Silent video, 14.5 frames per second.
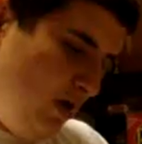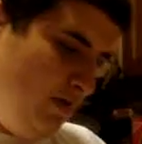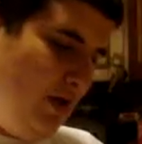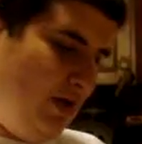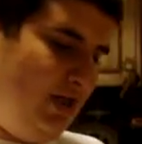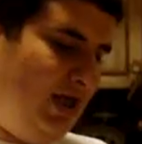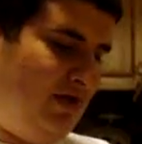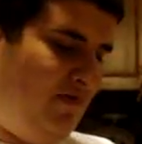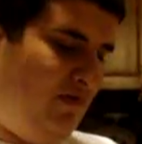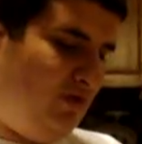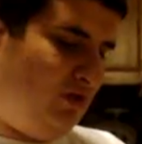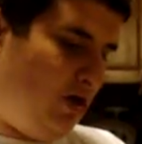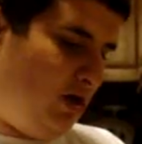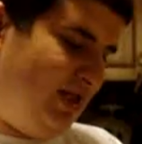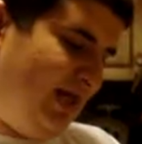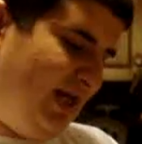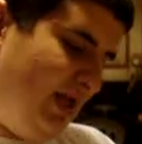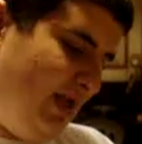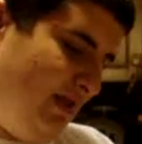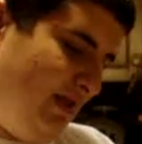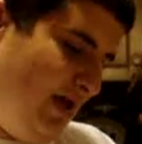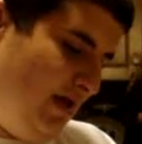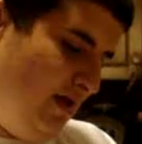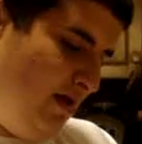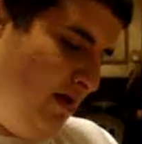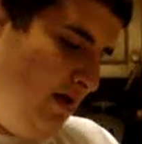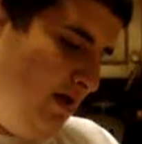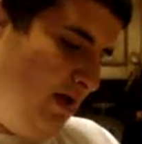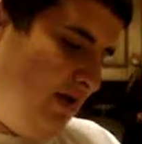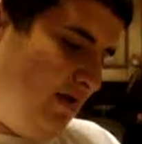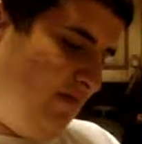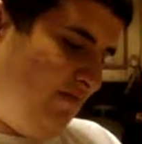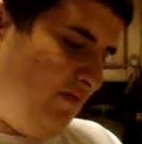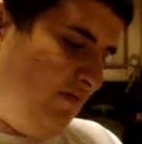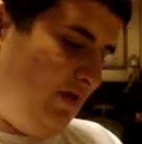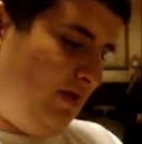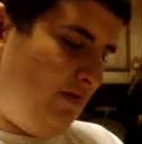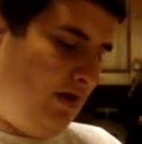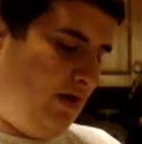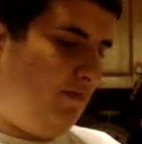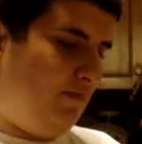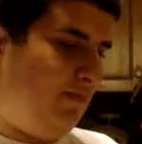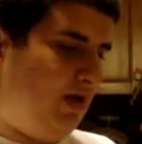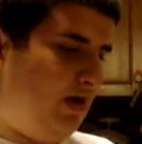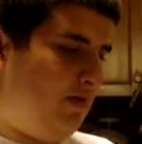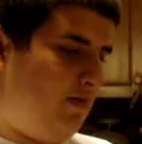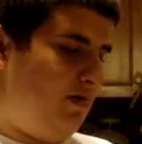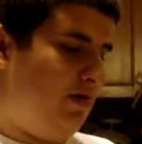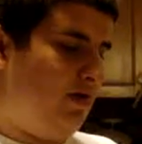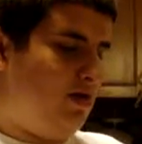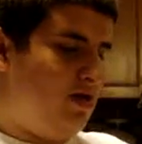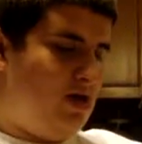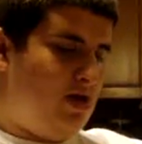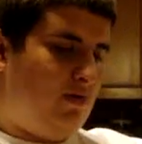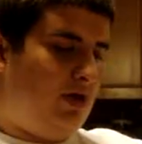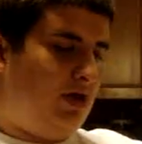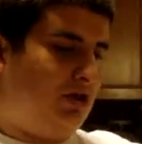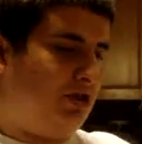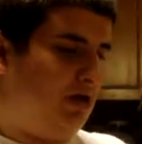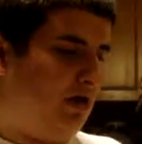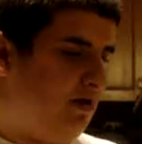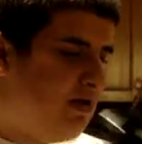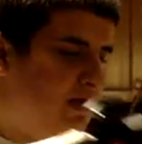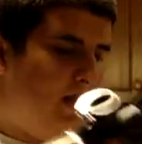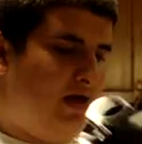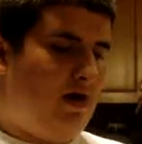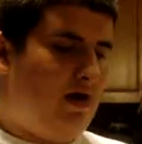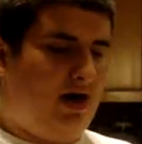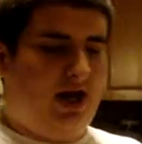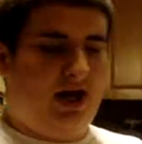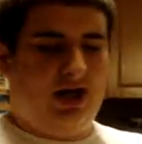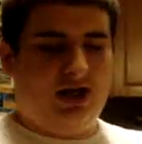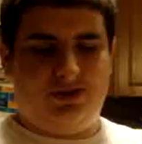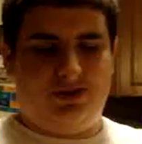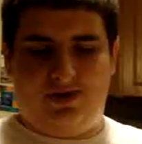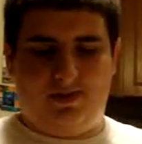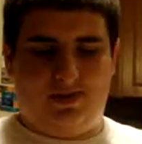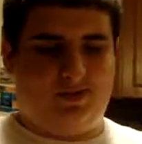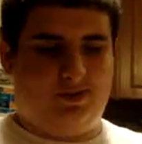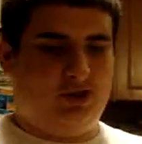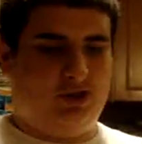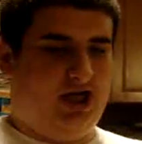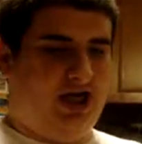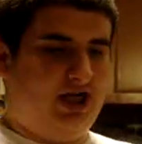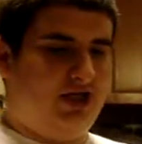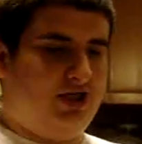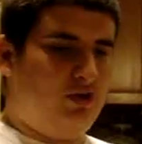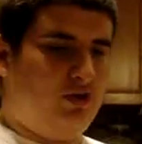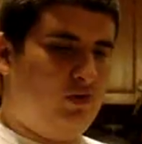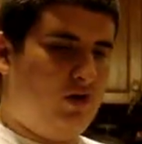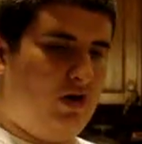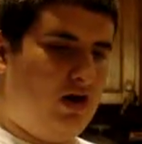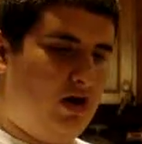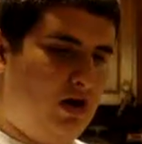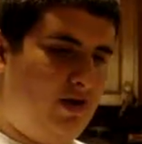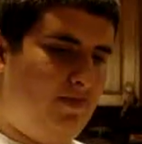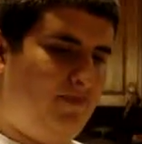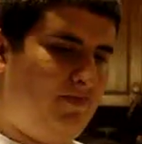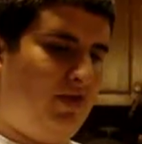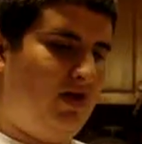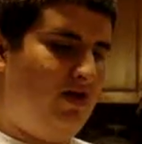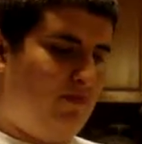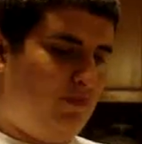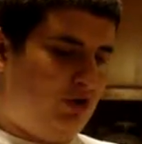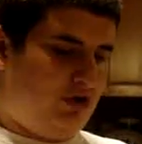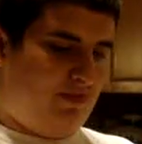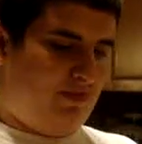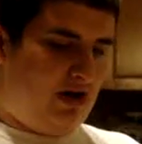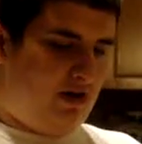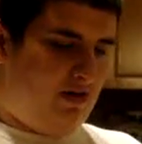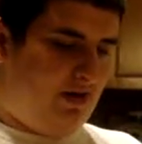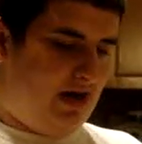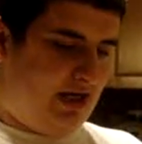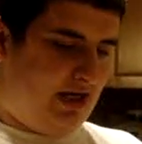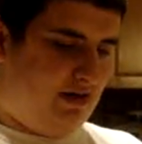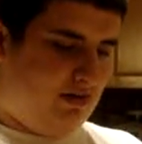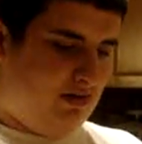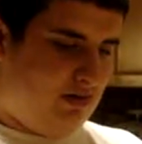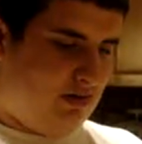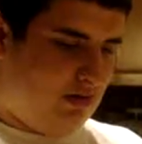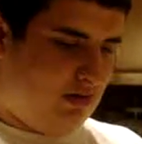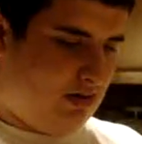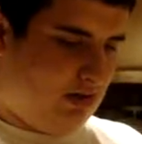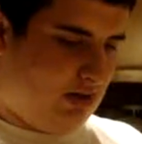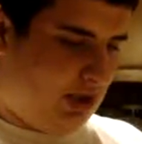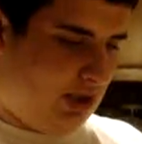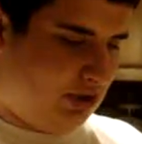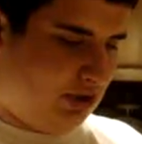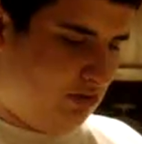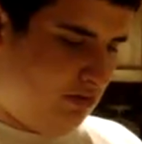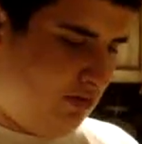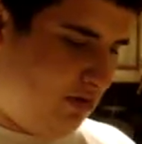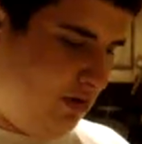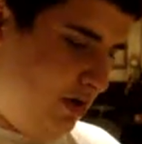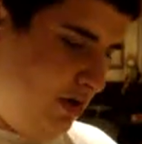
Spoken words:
Now it takes a few turns to get it in there. There you go. Now, once snug. Alright, now you can just pretty much proceed to put the battery back in, like so.